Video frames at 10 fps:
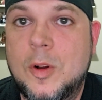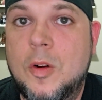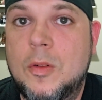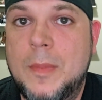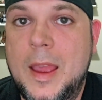
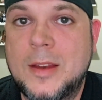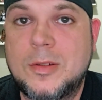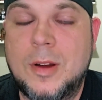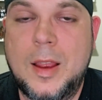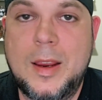Cole
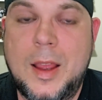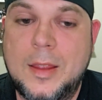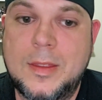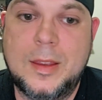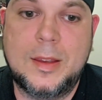match, right?
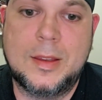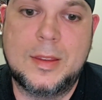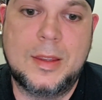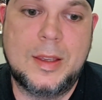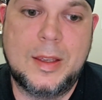I think
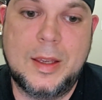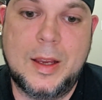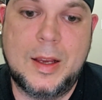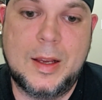the